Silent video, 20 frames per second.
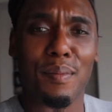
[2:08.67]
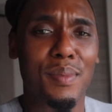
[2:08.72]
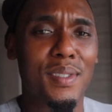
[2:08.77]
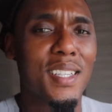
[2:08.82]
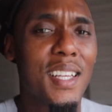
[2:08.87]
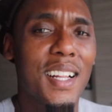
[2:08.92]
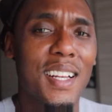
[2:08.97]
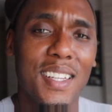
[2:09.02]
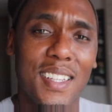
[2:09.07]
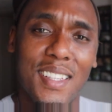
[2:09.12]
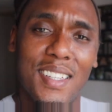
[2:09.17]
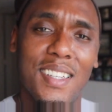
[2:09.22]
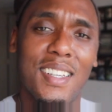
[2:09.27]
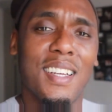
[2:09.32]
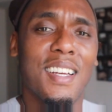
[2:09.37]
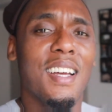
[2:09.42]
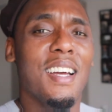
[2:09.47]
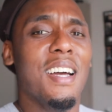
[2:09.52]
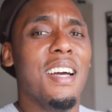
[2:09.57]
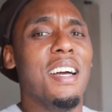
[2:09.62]
I'm telling you,
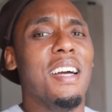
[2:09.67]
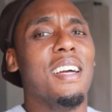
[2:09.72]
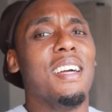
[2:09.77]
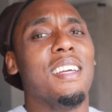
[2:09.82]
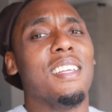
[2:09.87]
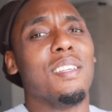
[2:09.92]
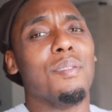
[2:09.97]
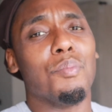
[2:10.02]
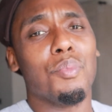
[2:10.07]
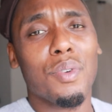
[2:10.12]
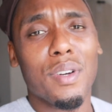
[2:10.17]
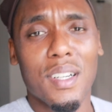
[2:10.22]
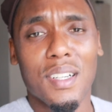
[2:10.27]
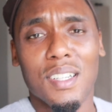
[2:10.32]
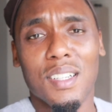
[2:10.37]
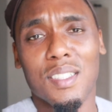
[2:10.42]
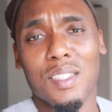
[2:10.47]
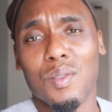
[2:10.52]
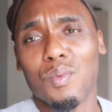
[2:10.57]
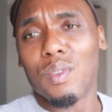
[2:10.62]
your boy
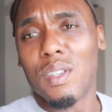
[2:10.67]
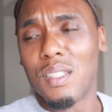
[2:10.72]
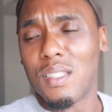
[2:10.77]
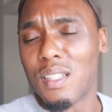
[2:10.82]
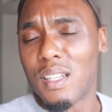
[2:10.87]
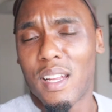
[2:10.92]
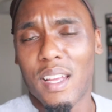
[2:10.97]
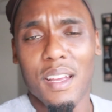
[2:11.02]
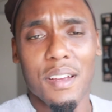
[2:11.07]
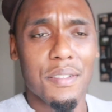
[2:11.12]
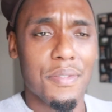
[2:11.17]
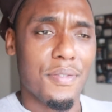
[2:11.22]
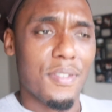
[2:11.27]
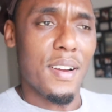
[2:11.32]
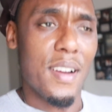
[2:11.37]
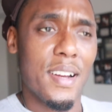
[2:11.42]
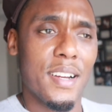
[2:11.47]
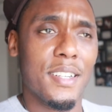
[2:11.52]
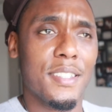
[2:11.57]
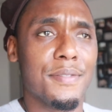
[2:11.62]
cooked some wings in the air
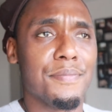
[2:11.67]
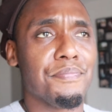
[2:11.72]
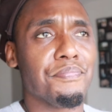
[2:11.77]
fryer,